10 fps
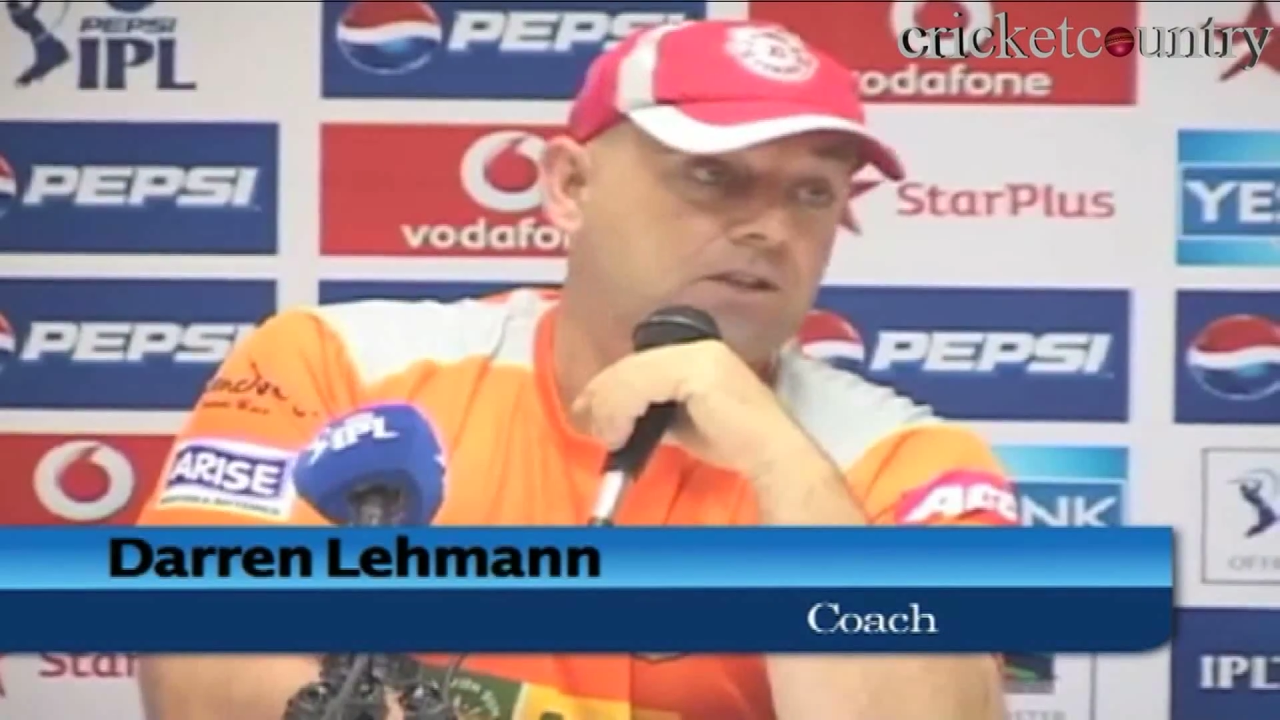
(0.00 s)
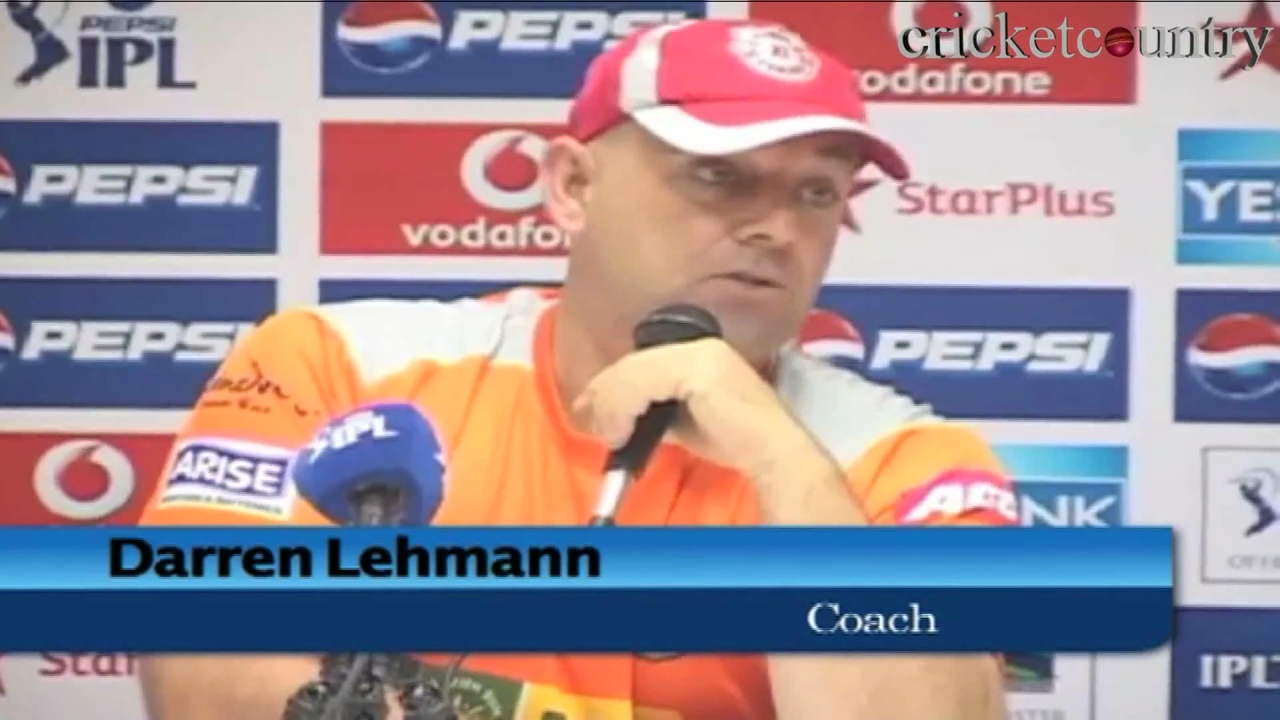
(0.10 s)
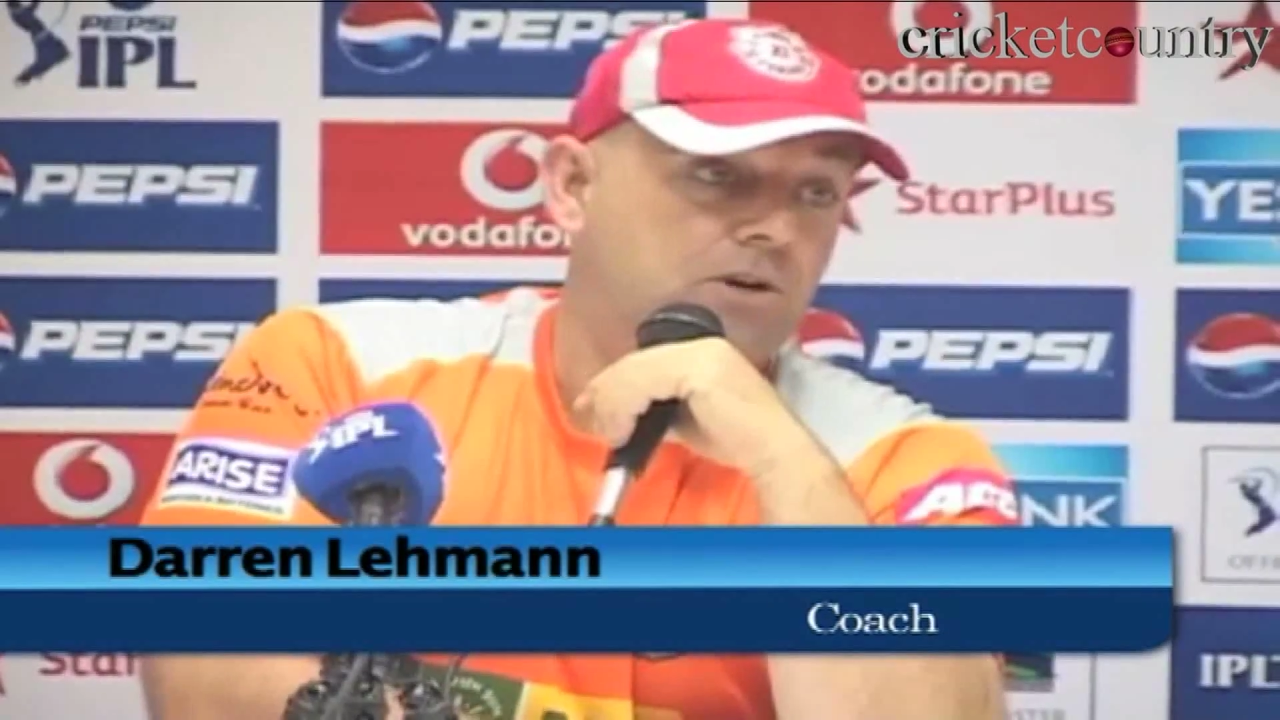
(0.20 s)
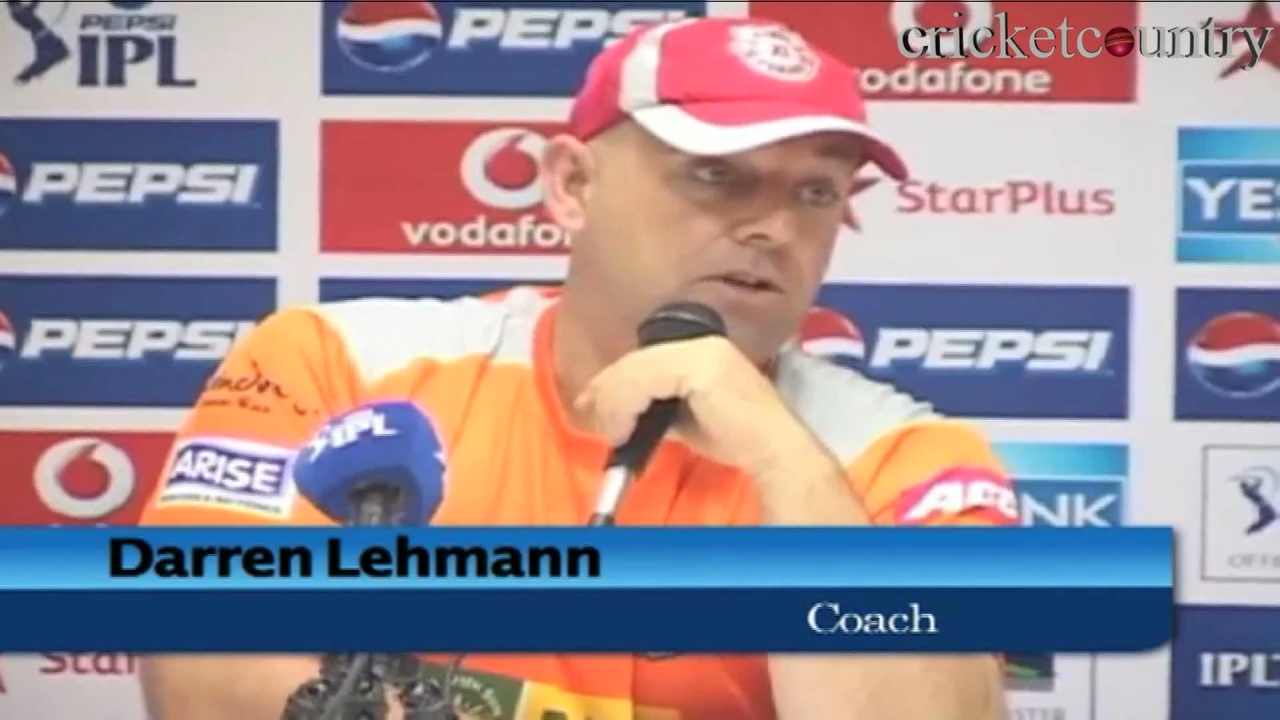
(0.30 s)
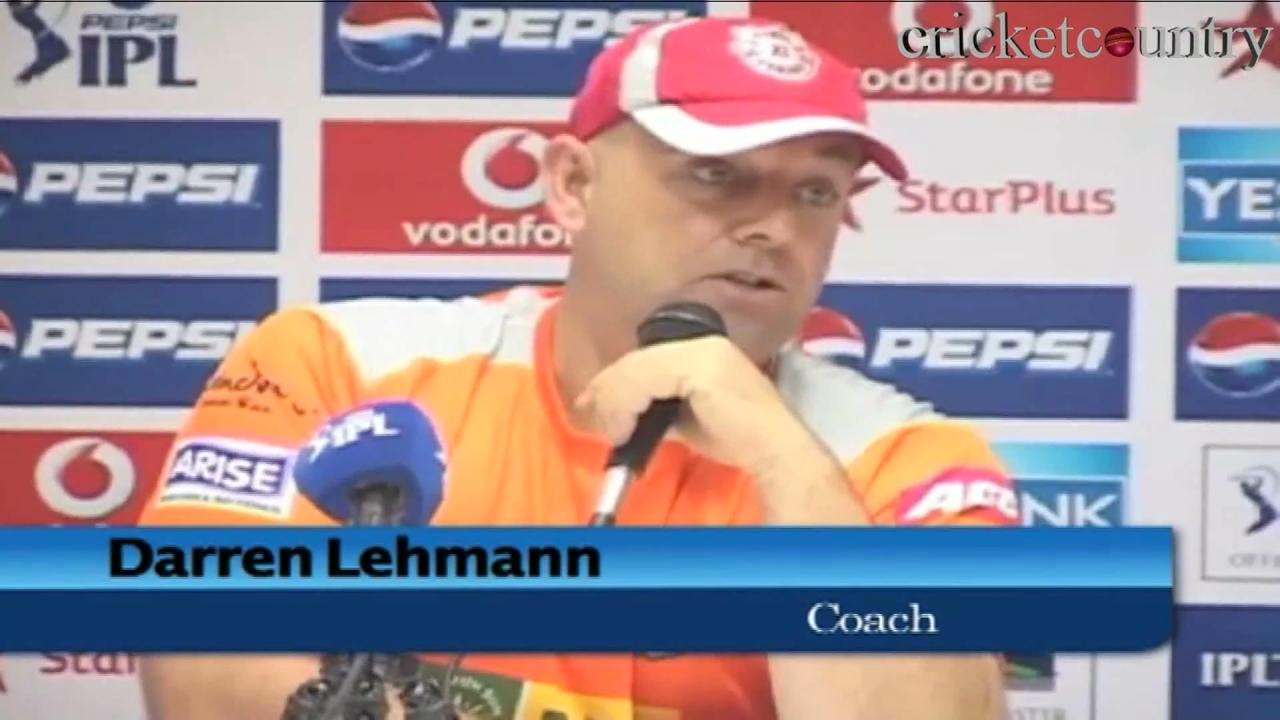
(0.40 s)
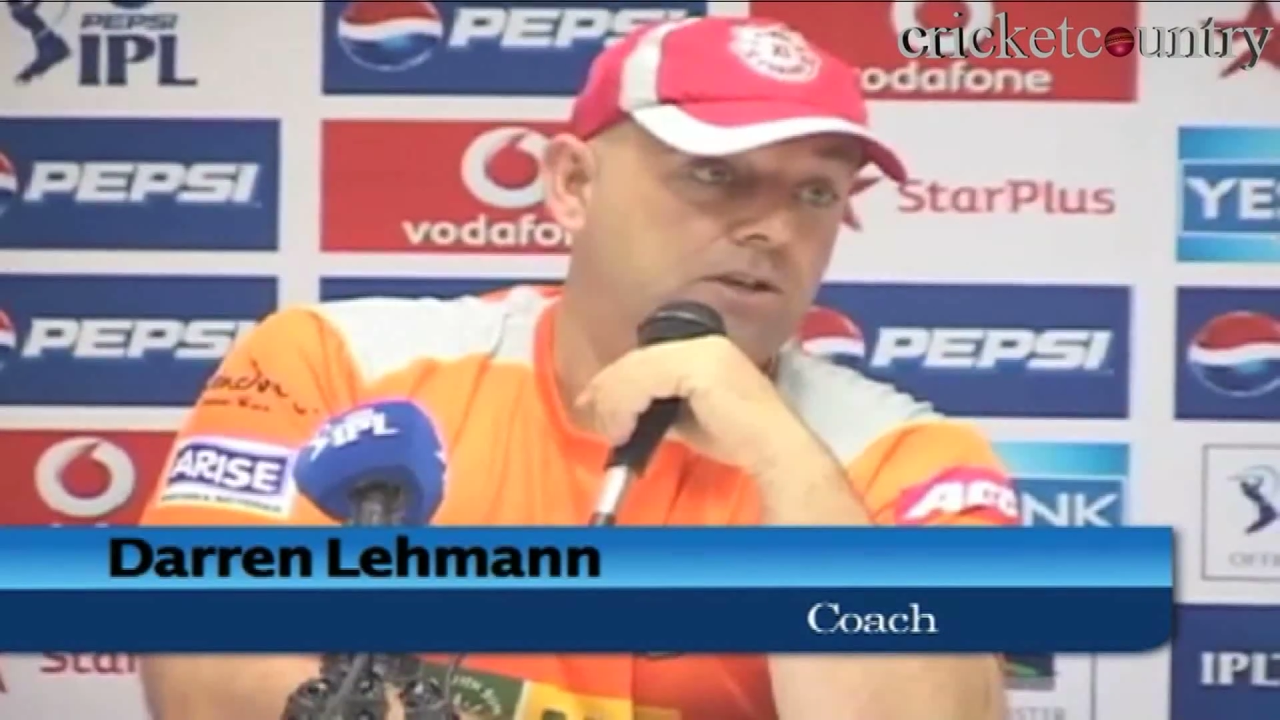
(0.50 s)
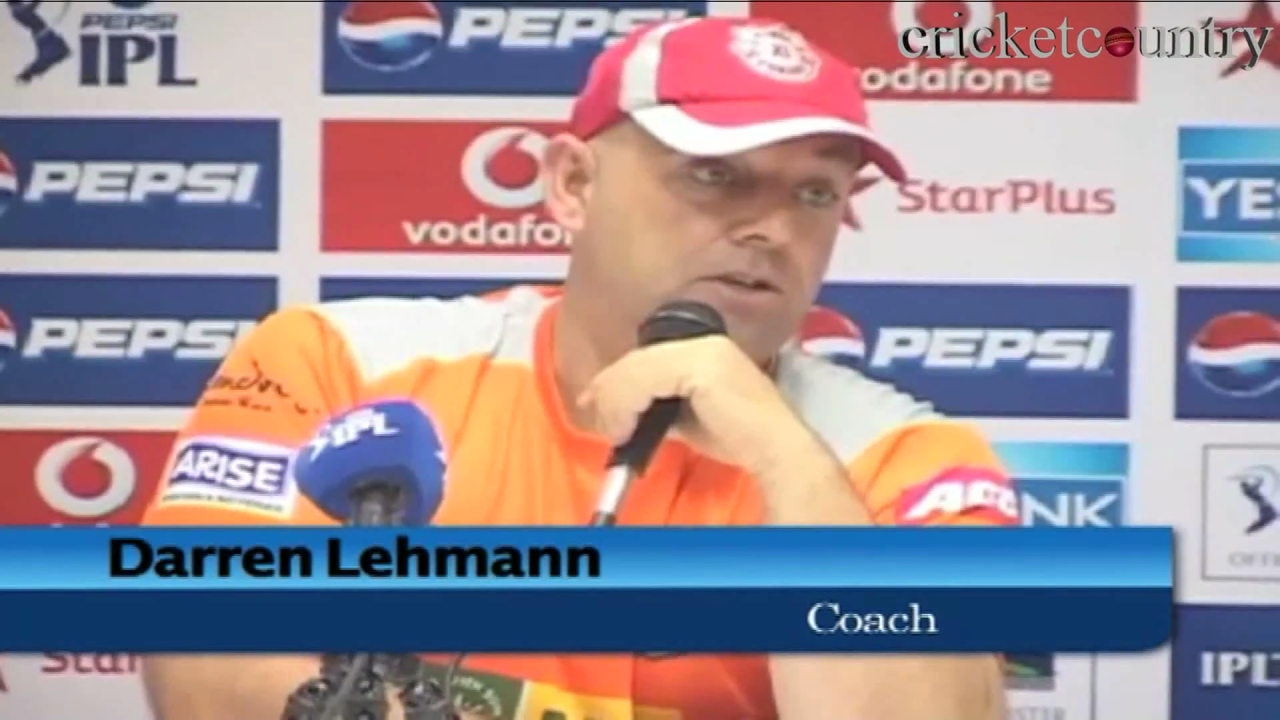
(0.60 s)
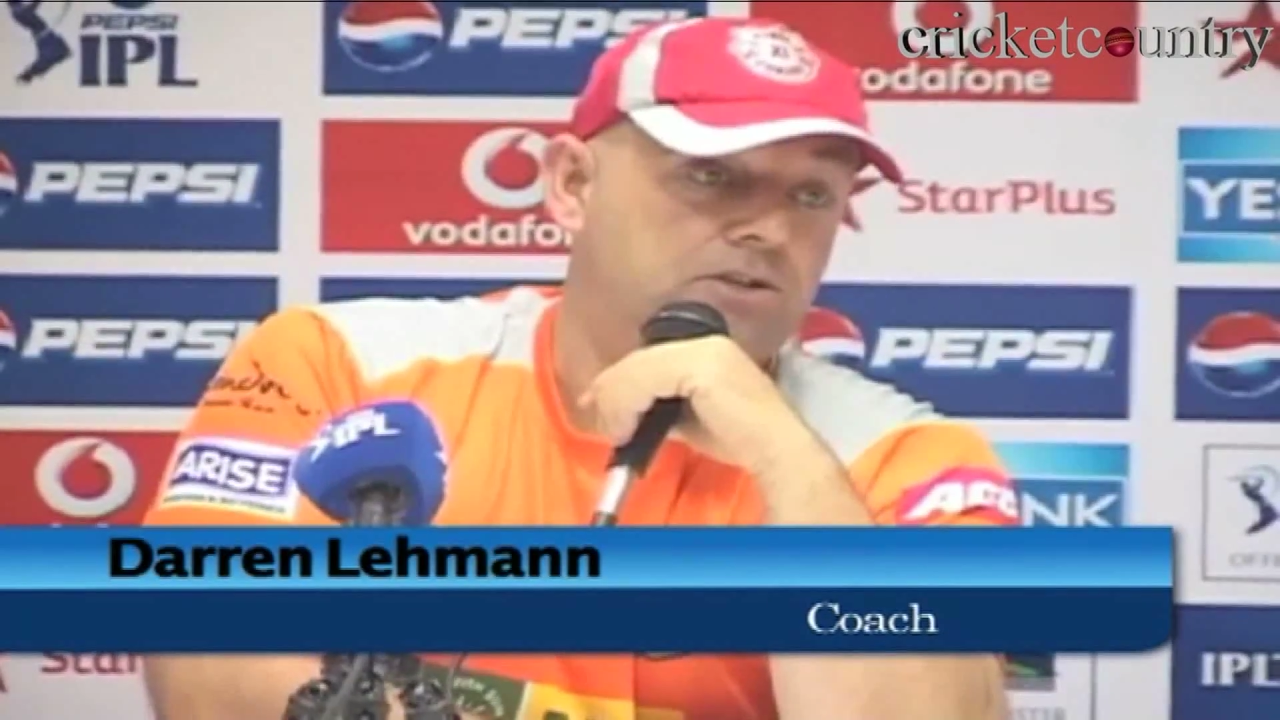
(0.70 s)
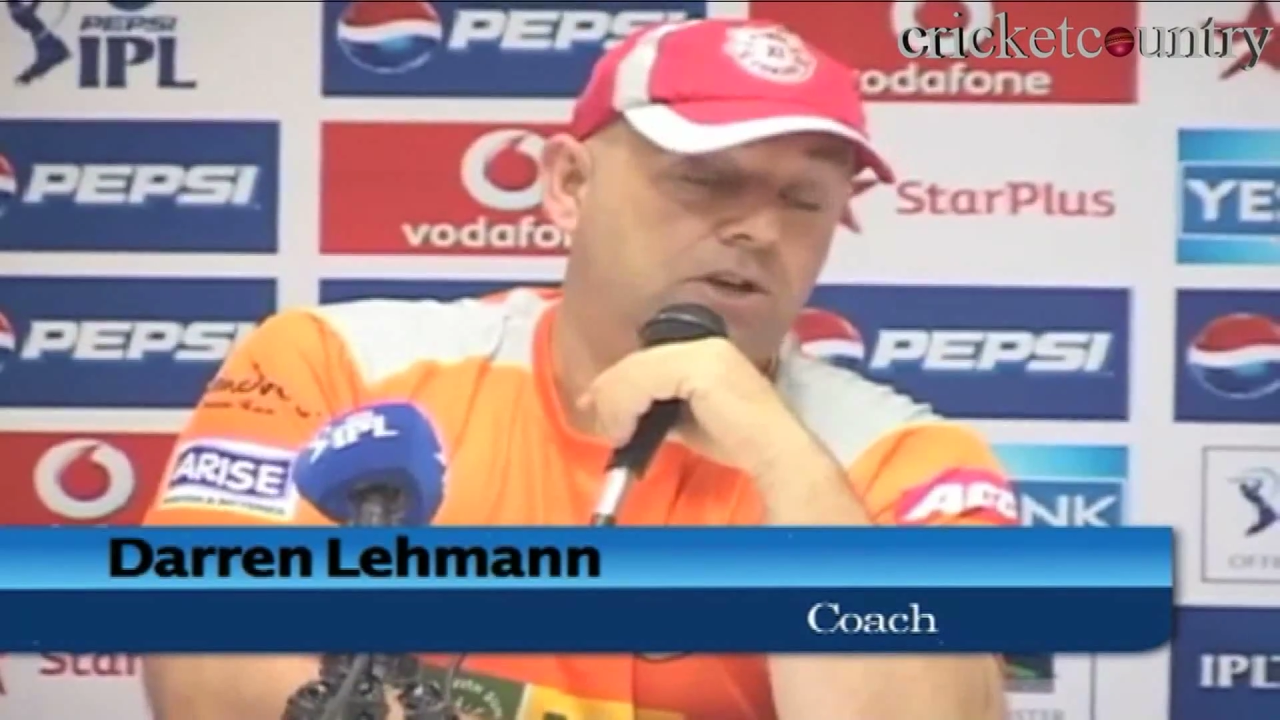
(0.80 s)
that's right, isn't it?